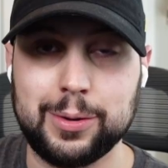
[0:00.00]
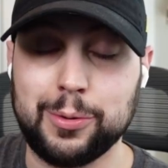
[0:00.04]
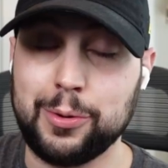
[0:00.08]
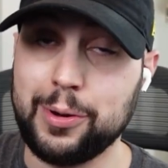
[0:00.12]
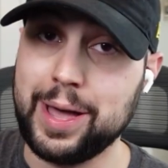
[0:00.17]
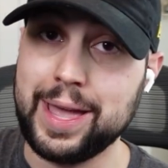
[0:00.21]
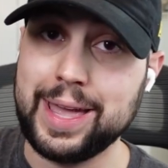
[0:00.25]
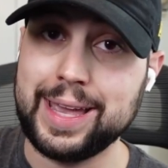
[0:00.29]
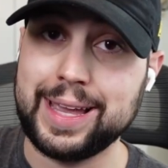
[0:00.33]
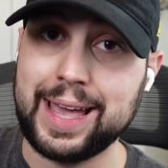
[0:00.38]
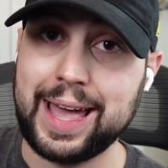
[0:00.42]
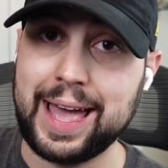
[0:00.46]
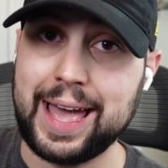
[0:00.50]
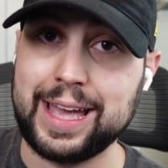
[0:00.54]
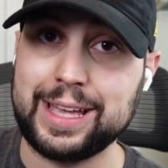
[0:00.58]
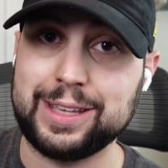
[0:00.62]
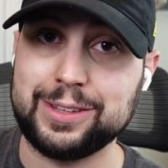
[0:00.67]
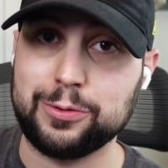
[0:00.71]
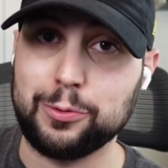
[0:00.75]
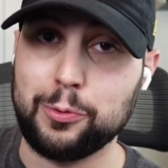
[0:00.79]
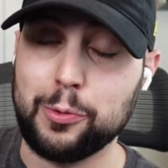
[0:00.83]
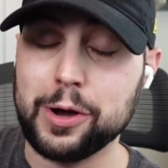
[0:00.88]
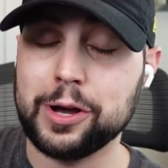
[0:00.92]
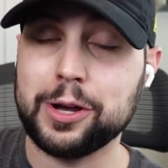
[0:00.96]
Well, hey
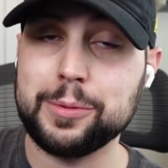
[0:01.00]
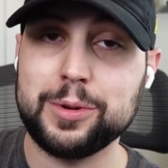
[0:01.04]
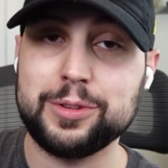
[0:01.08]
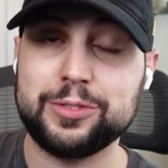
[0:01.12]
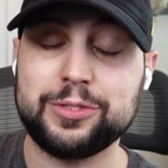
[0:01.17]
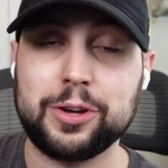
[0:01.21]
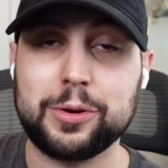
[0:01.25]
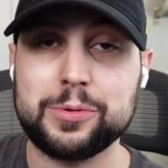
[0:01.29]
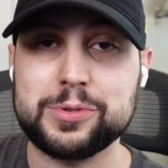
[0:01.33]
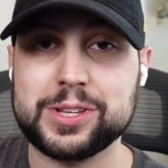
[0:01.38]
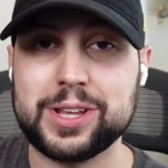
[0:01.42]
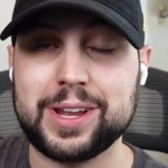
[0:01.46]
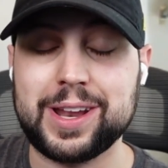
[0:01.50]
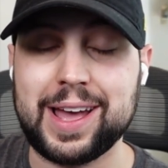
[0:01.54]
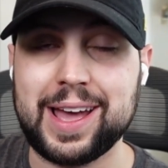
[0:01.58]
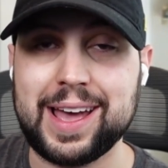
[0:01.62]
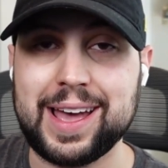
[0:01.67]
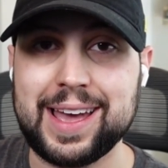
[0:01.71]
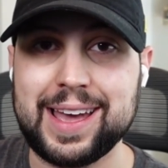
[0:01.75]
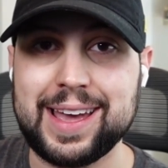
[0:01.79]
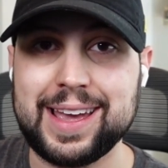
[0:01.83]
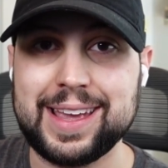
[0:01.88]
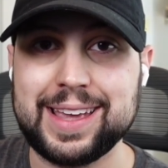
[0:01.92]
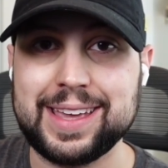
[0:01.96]
guys, welcome to Star Wars on
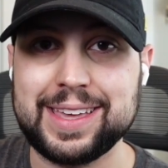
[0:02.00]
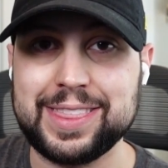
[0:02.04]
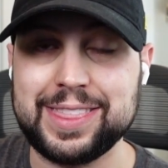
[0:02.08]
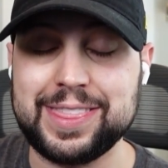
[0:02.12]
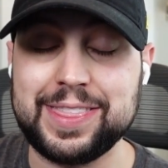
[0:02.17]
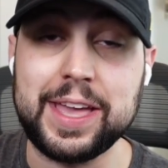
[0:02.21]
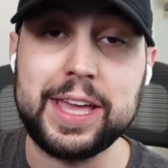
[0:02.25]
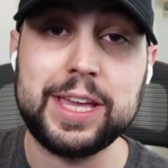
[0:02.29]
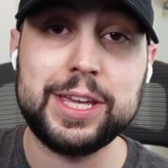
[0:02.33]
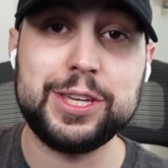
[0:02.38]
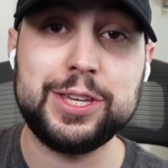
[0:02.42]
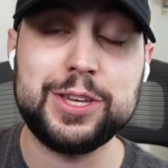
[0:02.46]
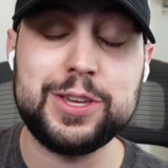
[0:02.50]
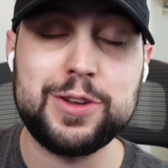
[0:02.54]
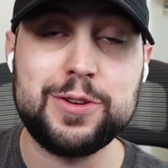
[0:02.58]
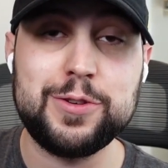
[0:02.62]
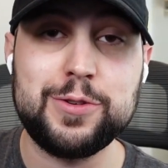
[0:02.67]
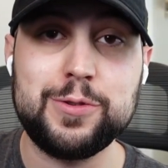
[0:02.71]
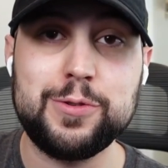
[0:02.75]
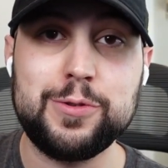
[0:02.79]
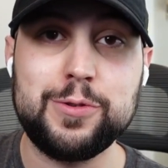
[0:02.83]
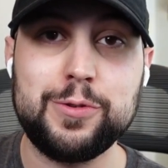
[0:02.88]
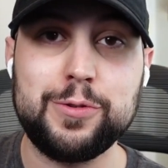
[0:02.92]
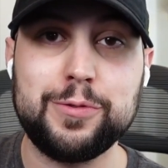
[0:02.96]
High. Thank
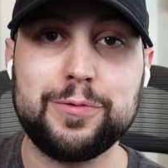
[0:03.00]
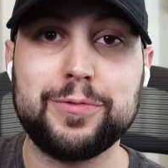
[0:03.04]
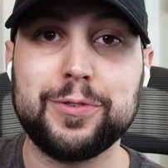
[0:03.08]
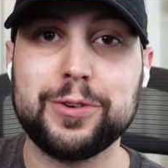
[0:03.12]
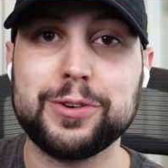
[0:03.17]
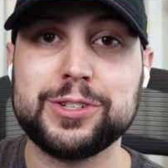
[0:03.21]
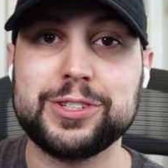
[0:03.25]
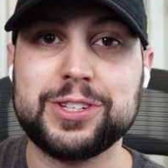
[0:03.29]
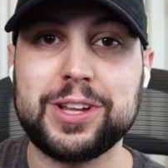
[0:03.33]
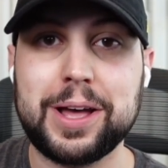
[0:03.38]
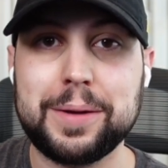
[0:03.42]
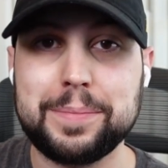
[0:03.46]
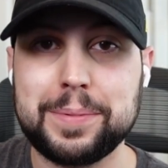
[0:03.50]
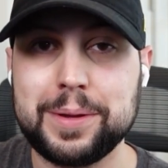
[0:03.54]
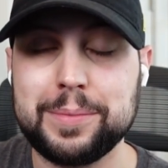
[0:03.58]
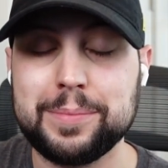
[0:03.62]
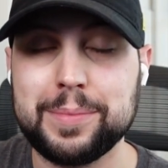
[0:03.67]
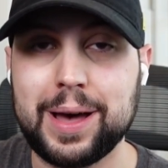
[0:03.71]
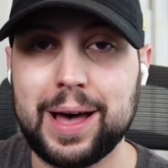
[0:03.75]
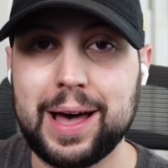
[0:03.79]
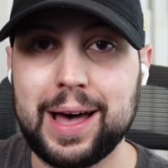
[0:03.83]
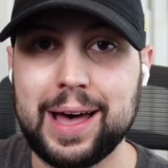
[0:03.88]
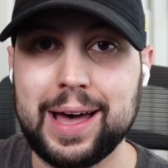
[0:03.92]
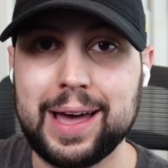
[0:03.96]
you for stopping
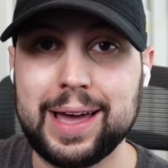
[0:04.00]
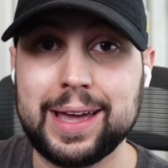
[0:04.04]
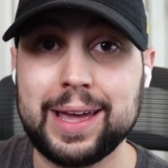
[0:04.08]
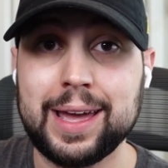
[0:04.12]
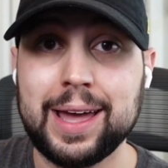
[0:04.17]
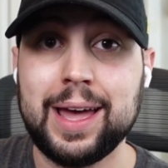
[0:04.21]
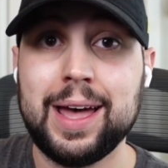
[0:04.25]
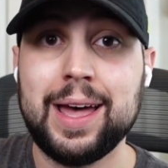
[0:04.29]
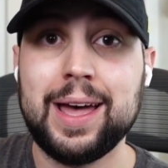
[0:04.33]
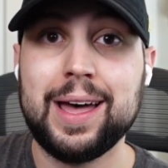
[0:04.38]
by.